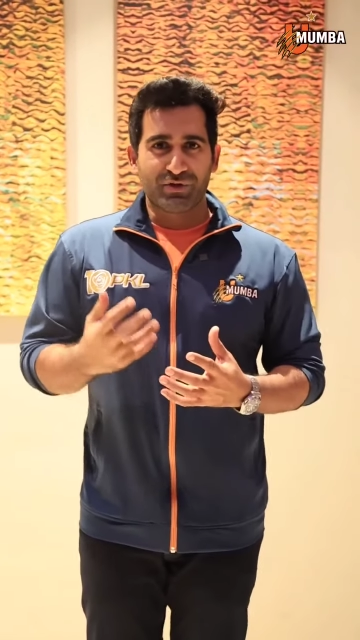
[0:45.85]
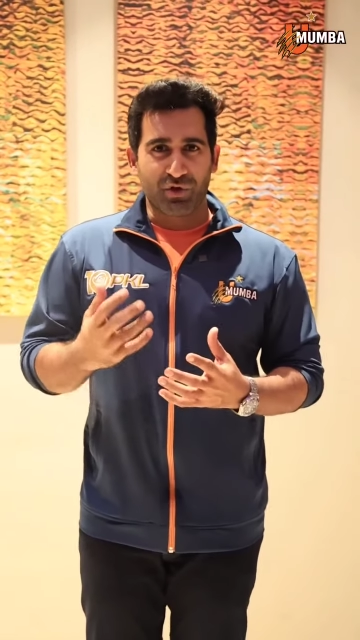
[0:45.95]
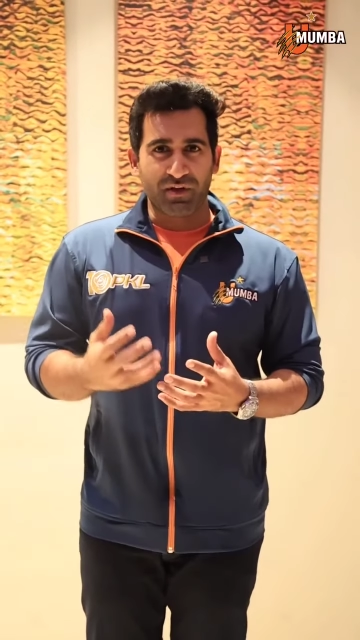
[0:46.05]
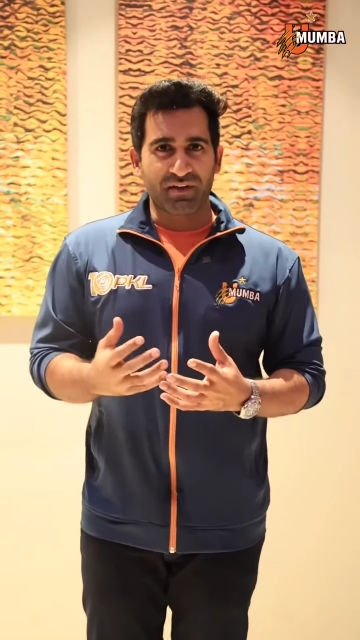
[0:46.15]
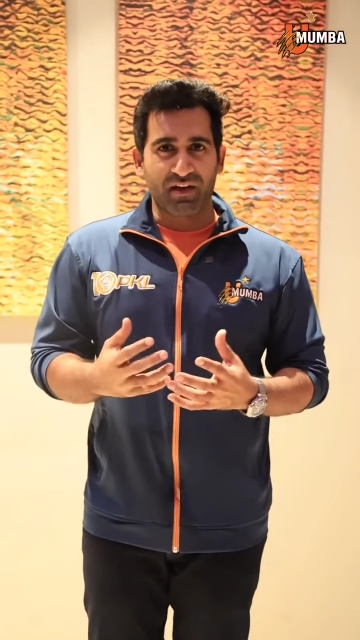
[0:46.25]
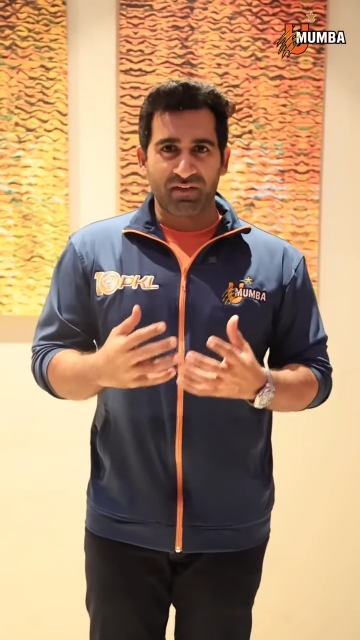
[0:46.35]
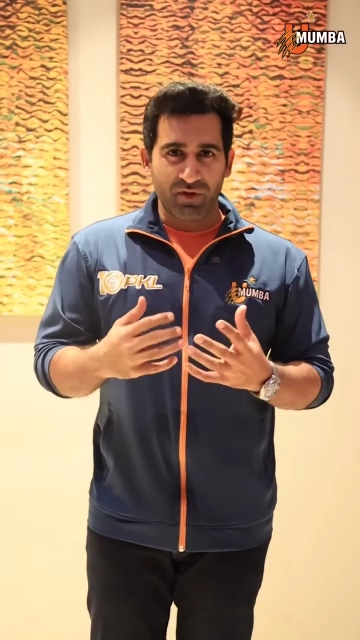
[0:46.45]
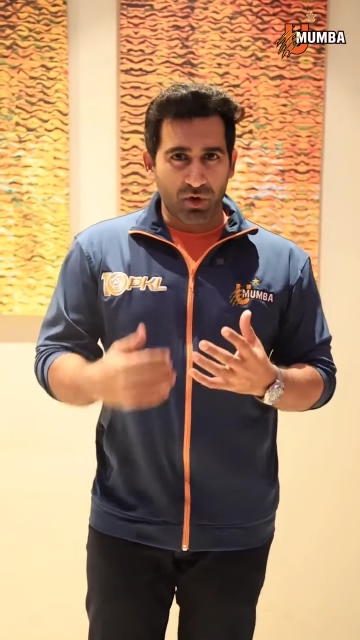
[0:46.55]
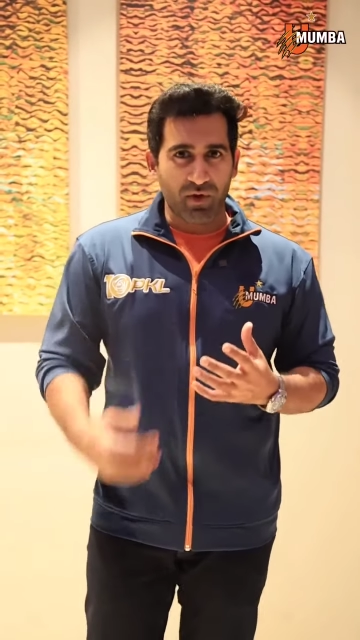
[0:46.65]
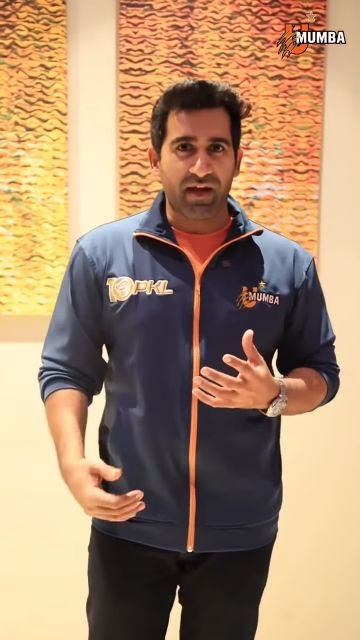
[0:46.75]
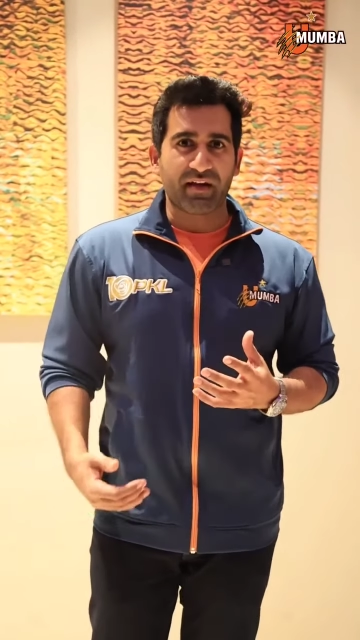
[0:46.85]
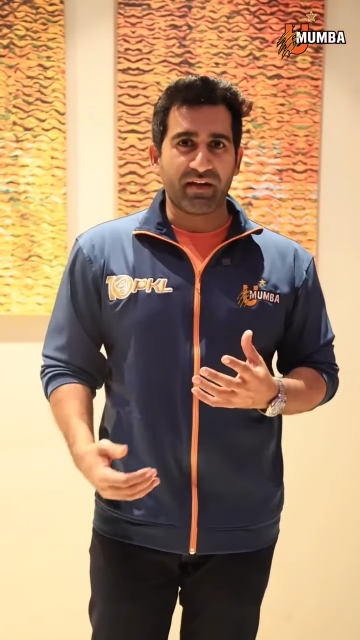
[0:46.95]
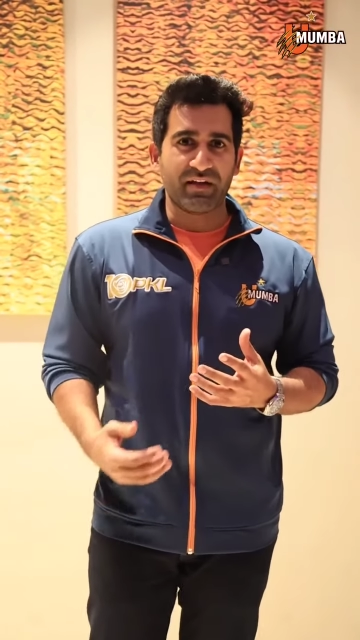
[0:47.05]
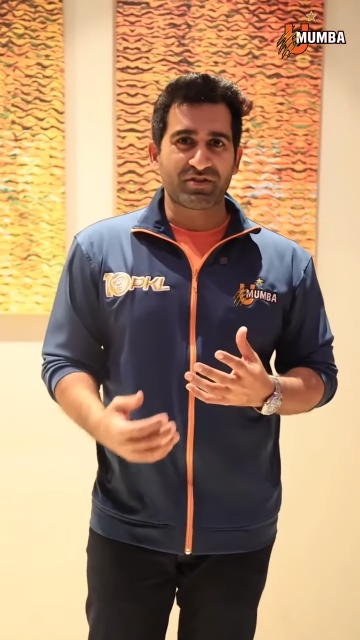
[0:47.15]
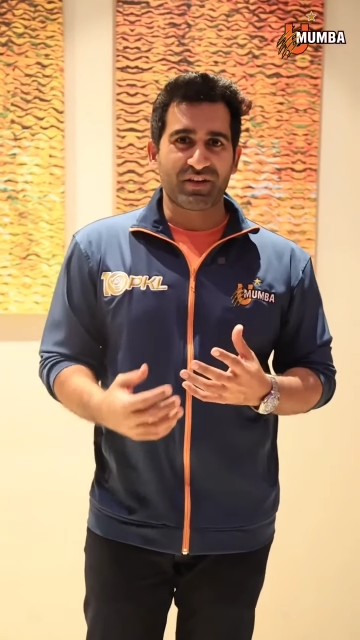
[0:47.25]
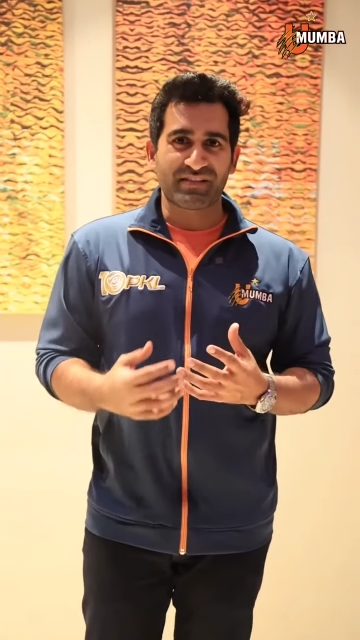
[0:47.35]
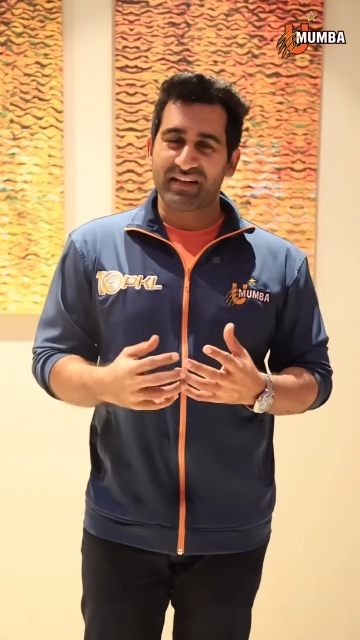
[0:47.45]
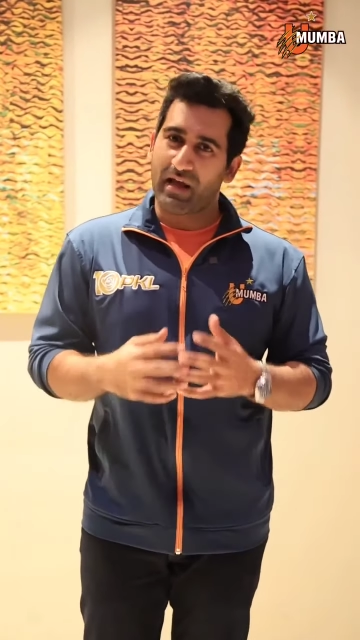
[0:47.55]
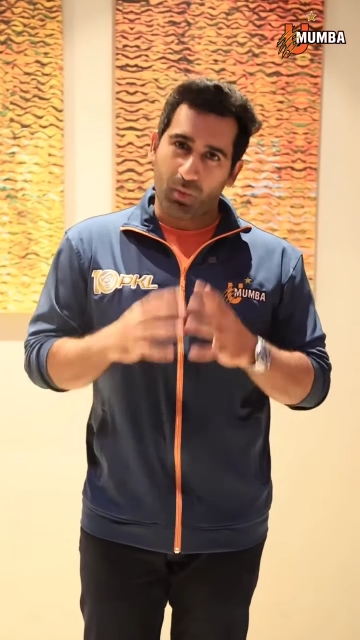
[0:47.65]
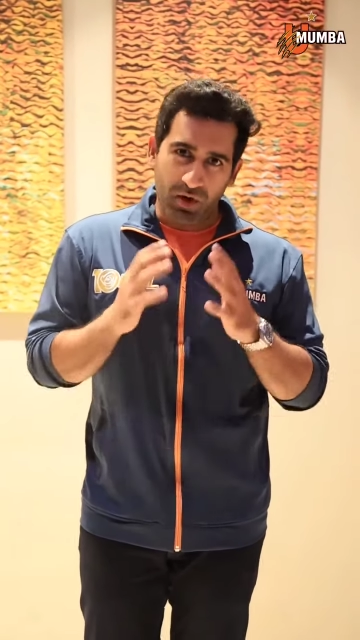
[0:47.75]
Surinder, even though he had a knee injury,
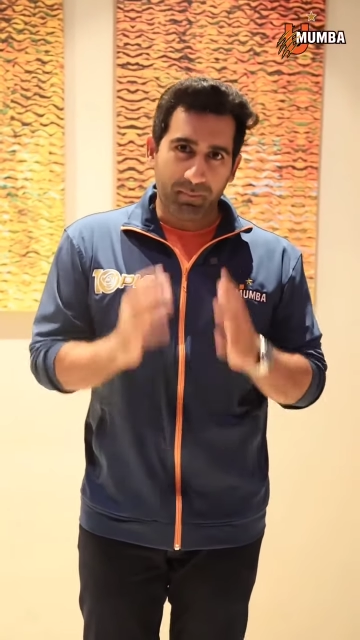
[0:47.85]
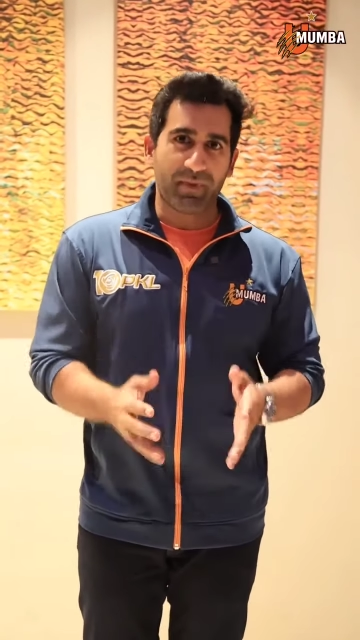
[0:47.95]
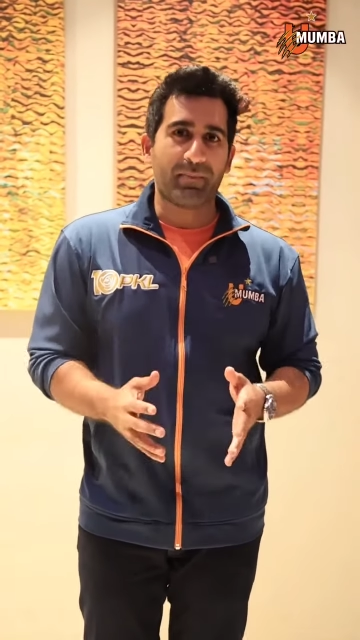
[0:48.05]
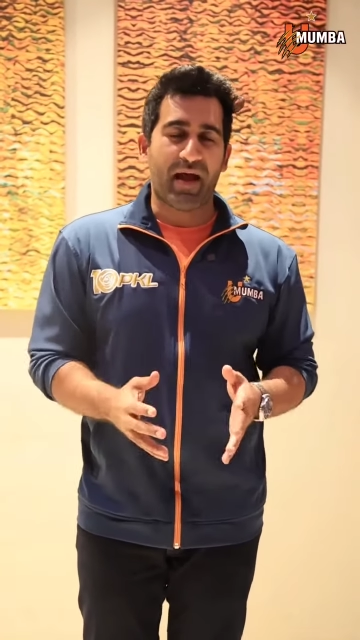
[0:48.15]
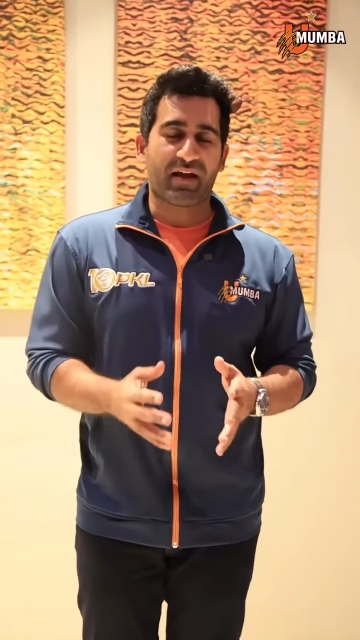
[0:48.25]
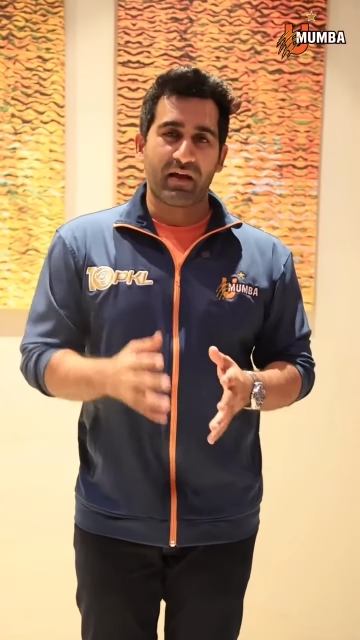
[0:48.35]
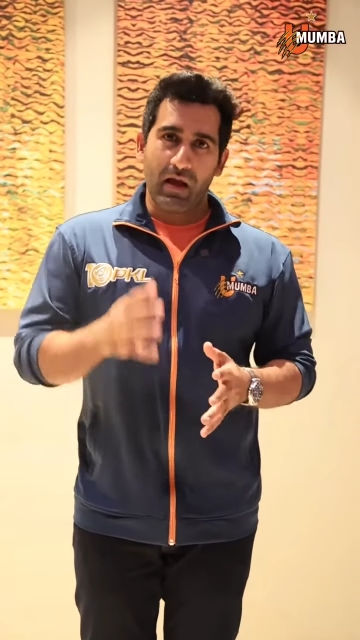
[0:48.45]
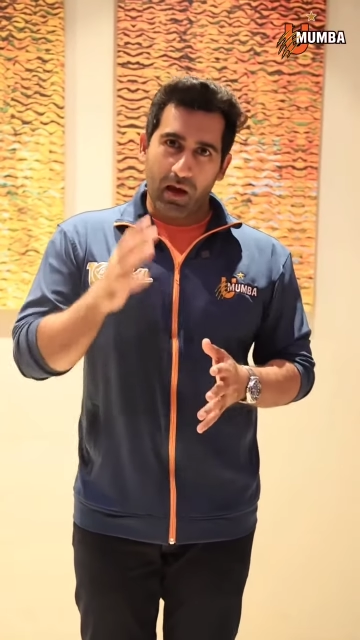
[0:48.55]
said, I want to be back.